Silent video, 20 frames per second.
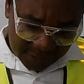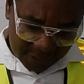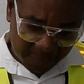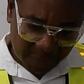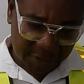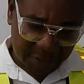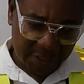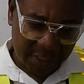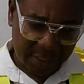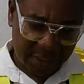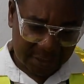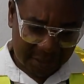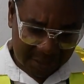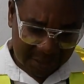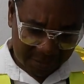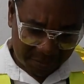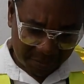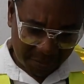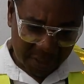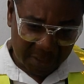patient
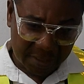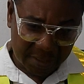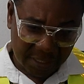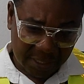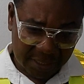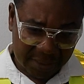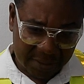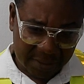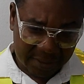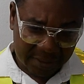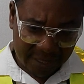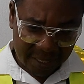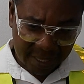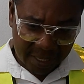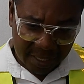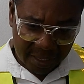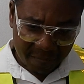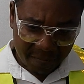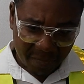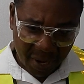maintains
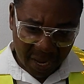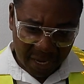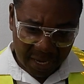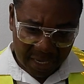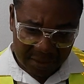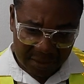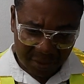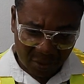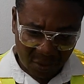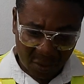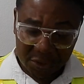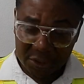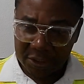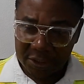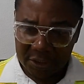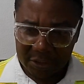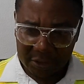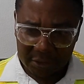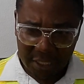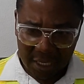a balanced
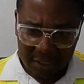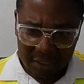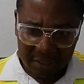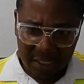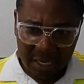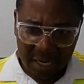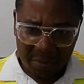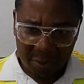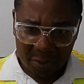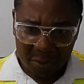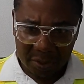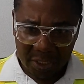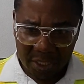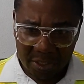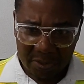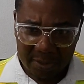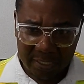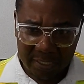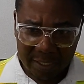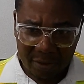oxygen and carbon
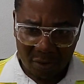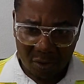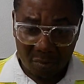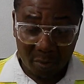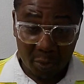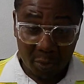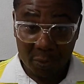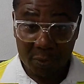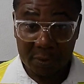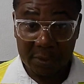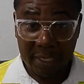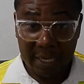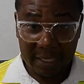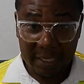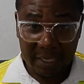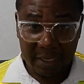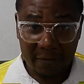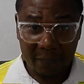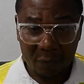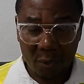dioxide or monoxide
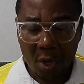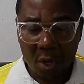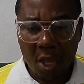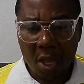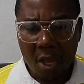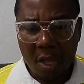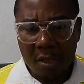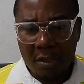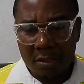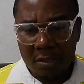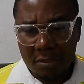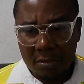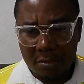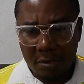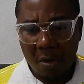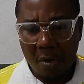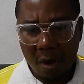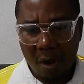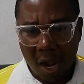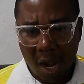level.
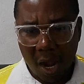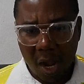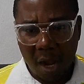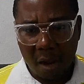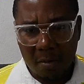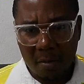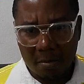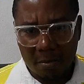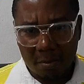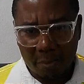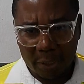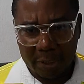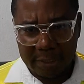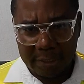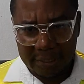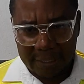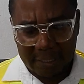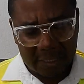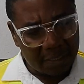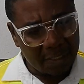So, but
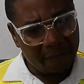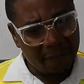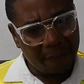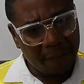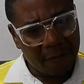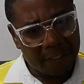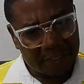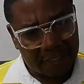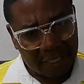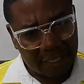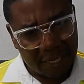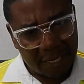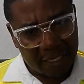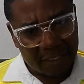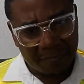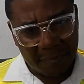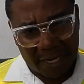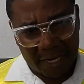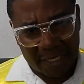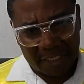in the first aid
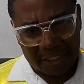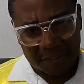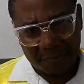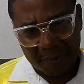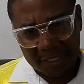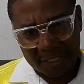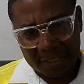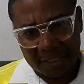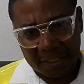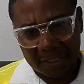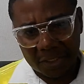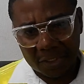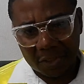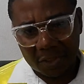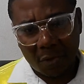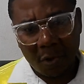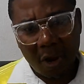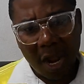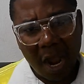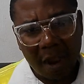management,
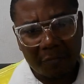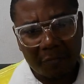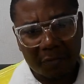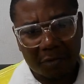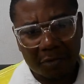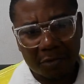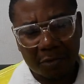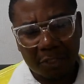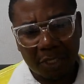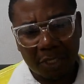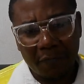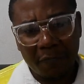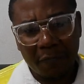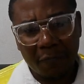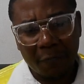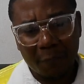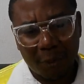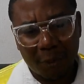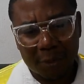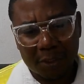you have to give
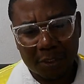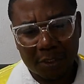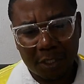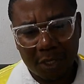what,